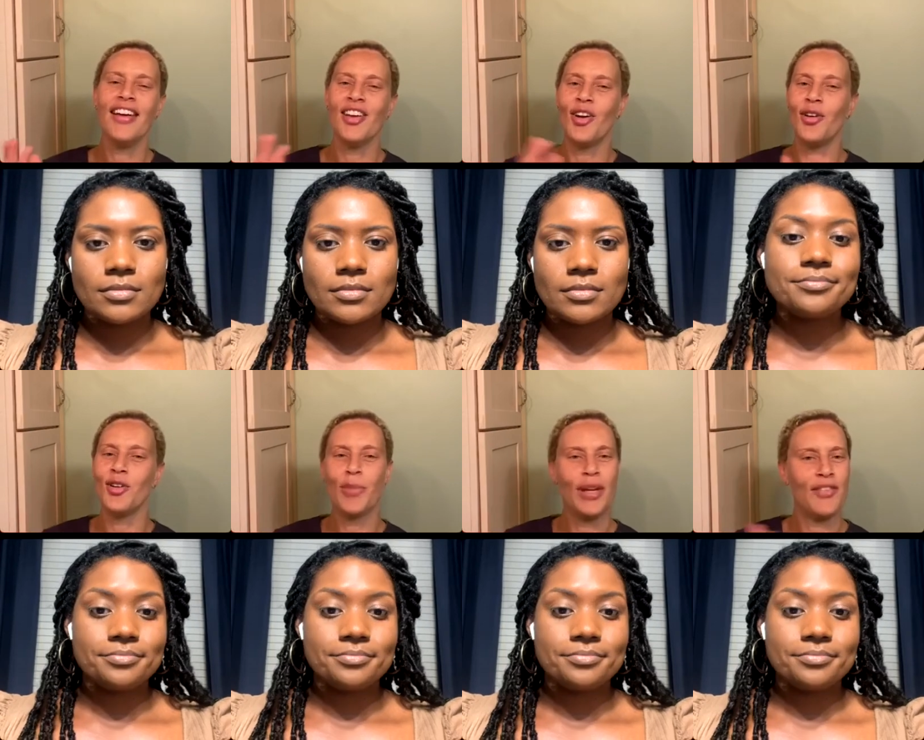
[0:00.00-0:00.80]
Speaker 1: You know,
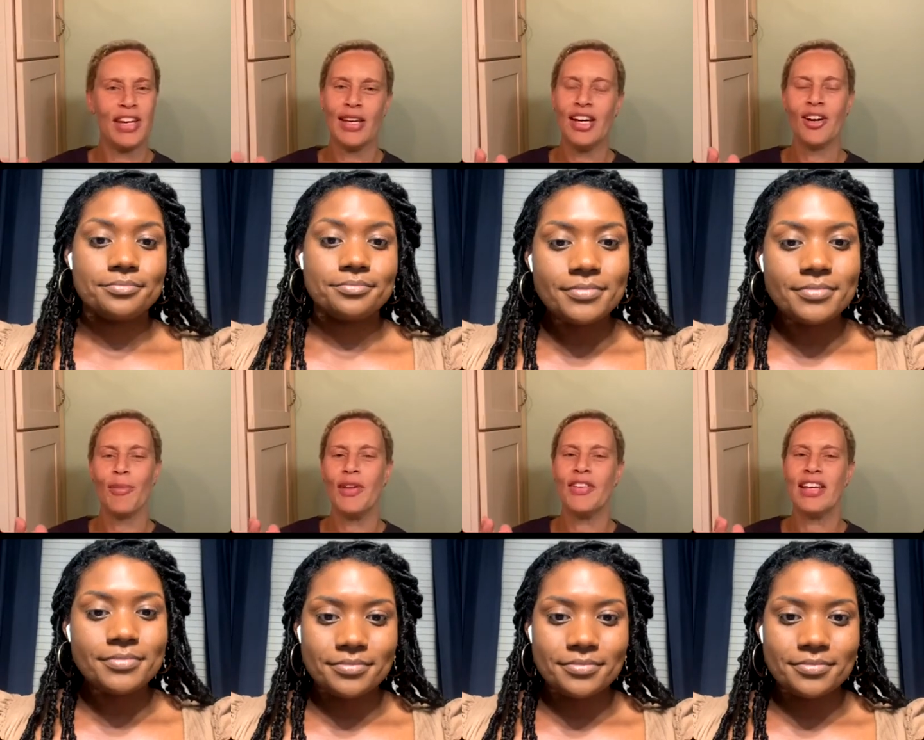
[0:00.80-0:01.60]
you're pivoting here,
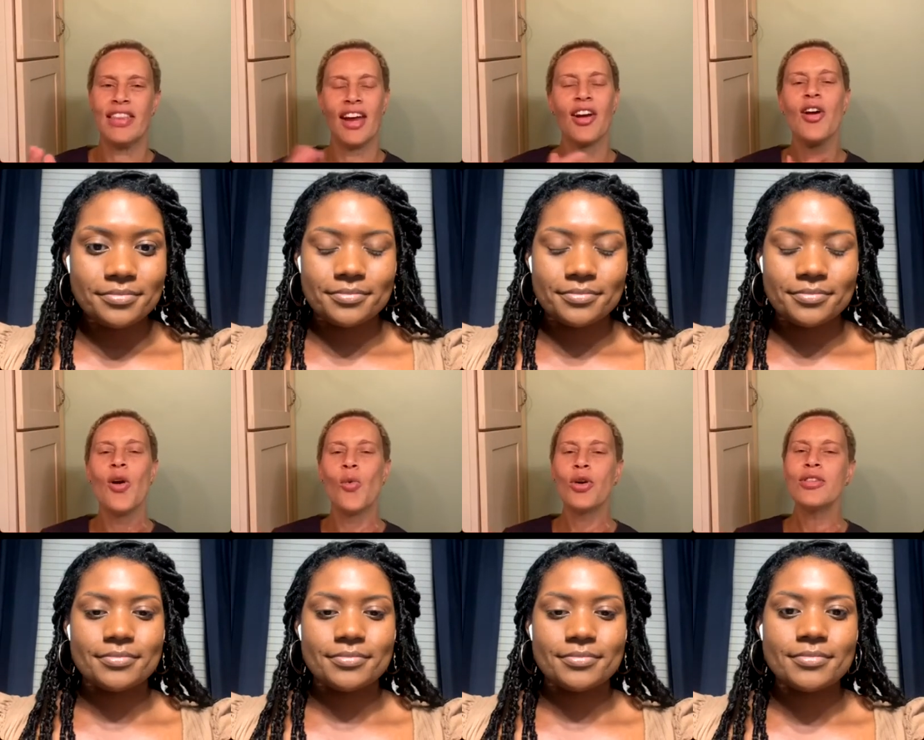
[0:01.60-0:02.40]
pivoting there.
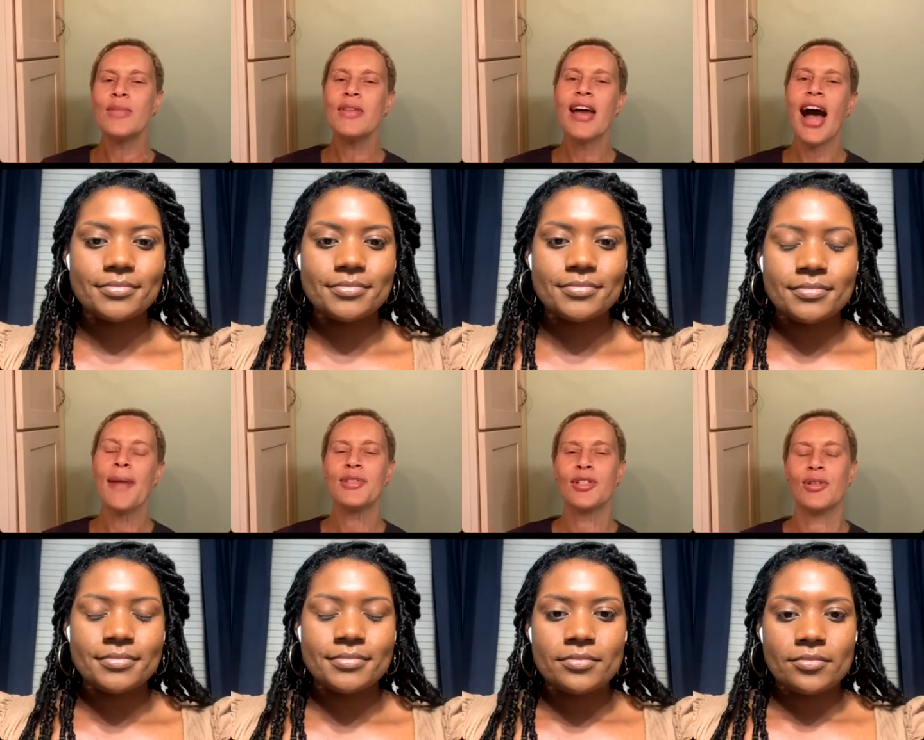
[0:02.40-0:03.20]
What are some of the
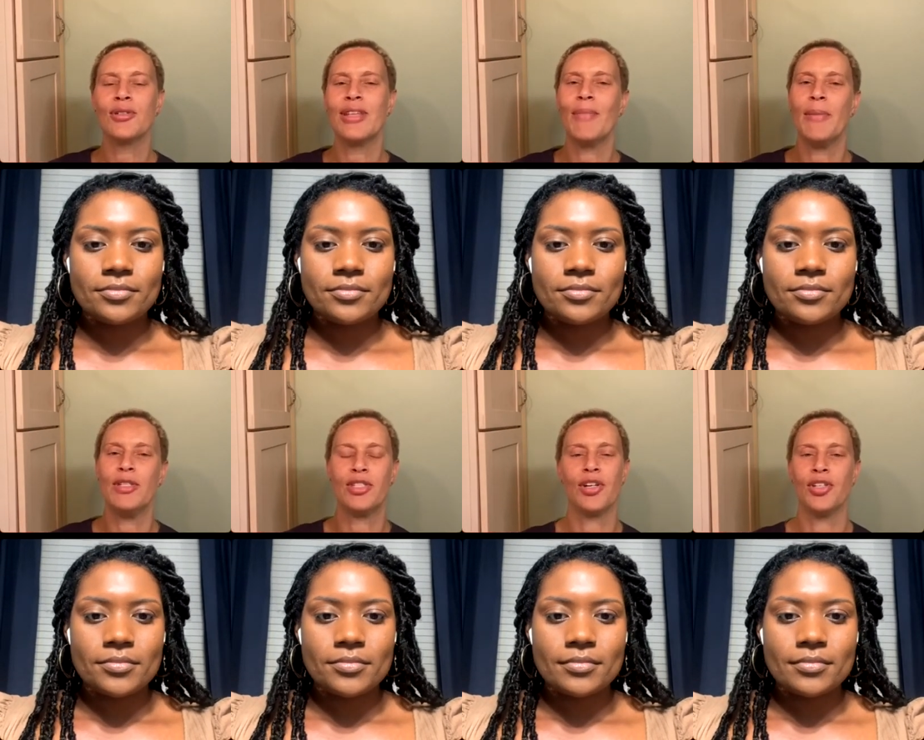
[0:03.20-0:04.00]
obstacles that maybe
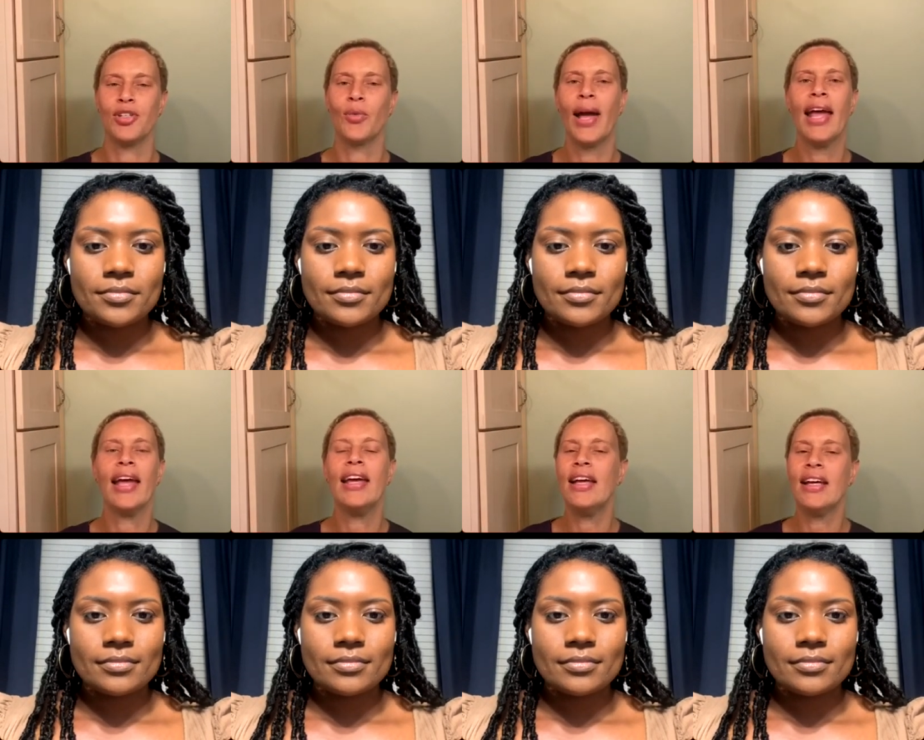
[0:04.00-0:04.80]
stood in your
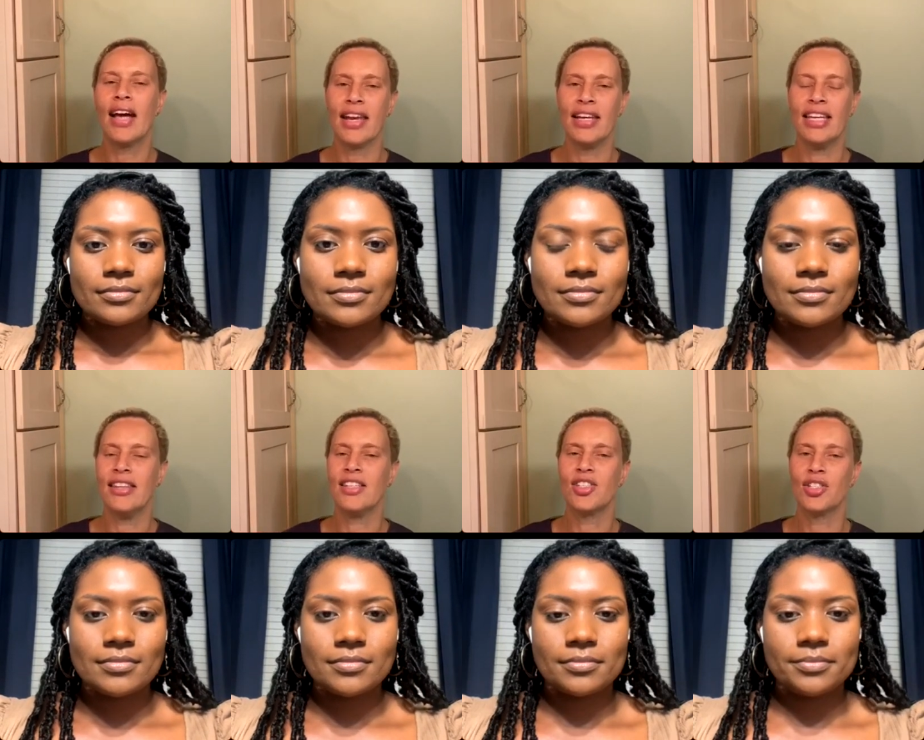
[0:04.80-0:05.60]
way kind of
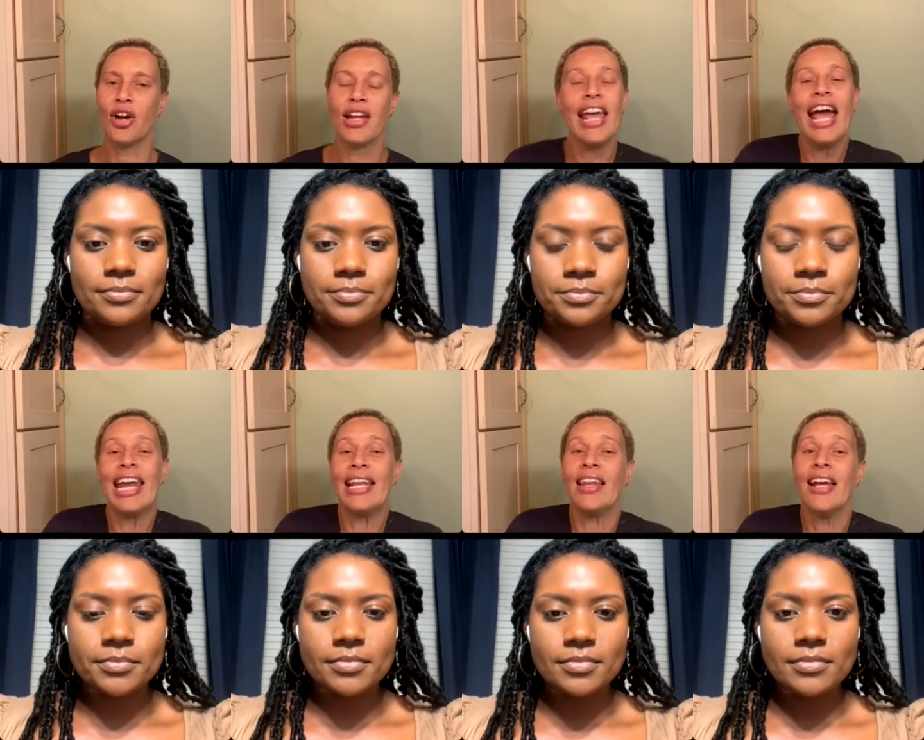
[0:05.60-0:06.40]
getting this started?
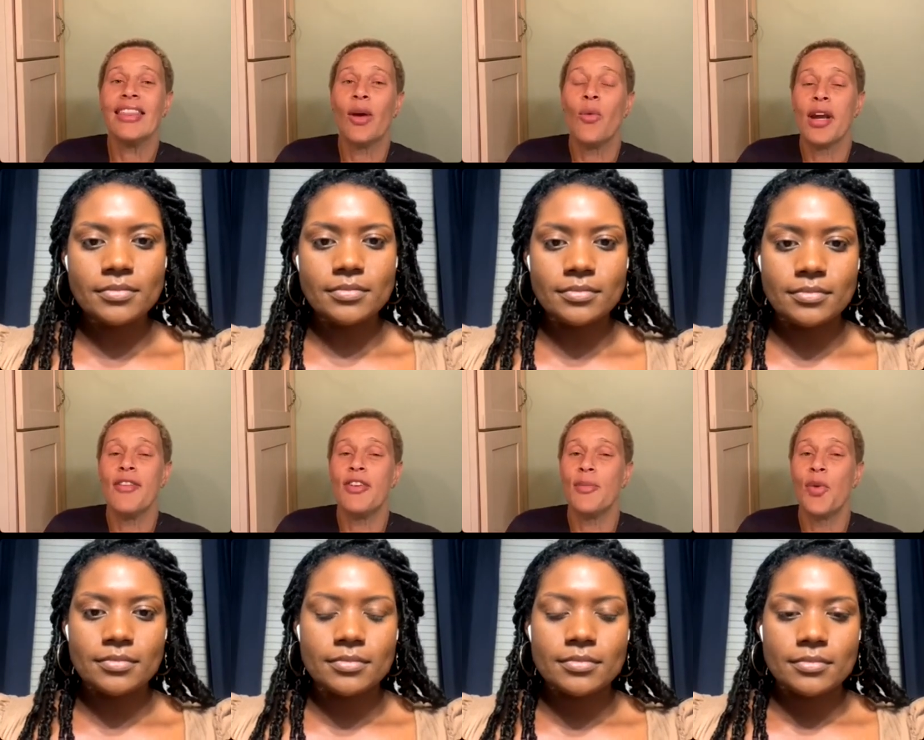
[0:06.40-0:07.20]
And I like that one
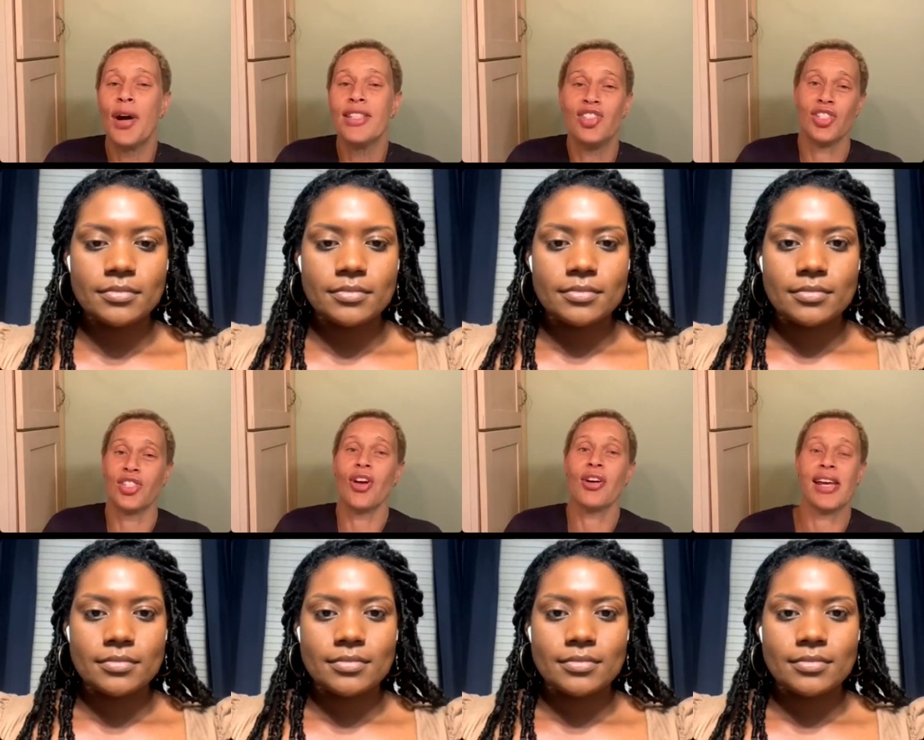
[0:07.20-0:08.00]
of them was just
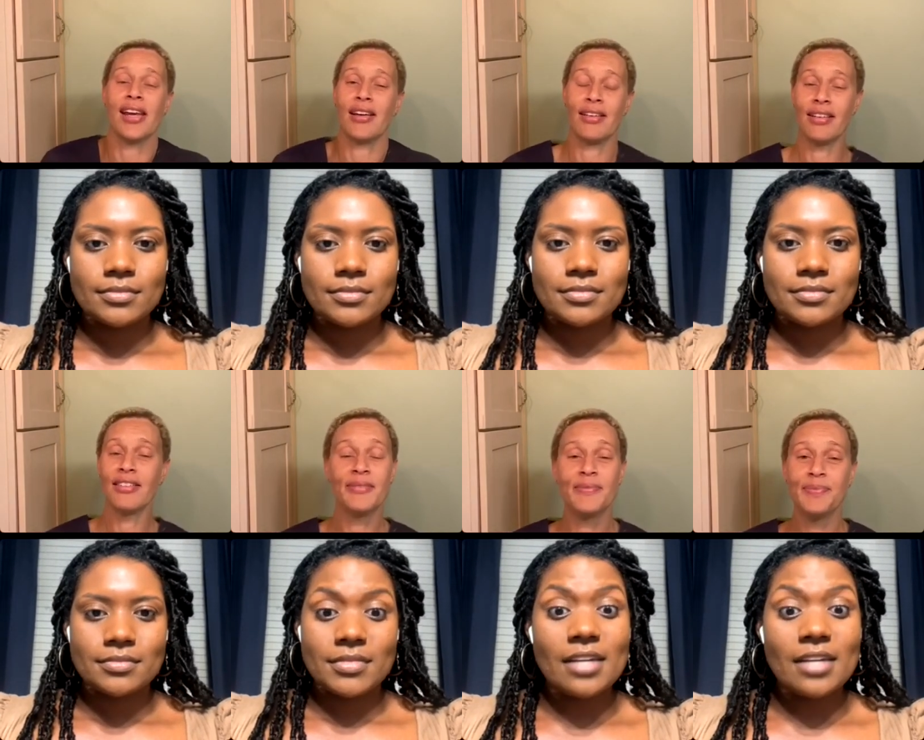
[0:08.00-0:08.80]
starting. Yeah.